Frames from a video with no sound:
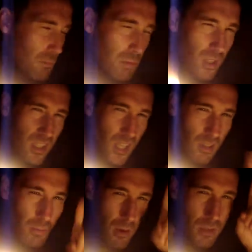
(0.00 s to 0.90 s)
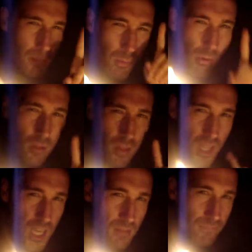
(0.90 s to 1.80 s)
But the single most important
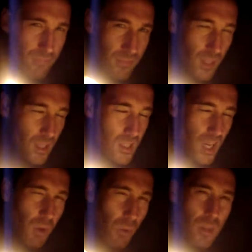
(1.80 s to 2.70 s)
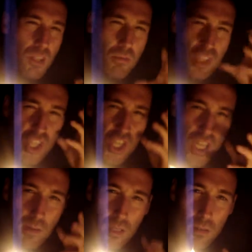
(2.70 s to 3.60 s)
thing is that I wanted to wish
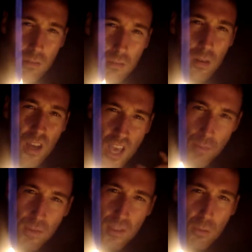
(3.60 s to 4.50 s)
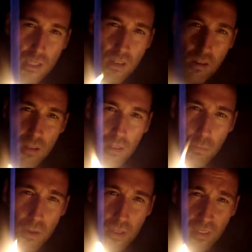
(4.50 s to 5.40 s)
Jamie a happy
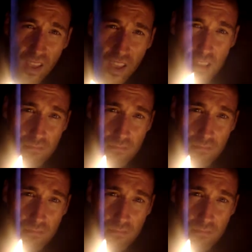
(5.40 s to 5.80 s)
29th birthday.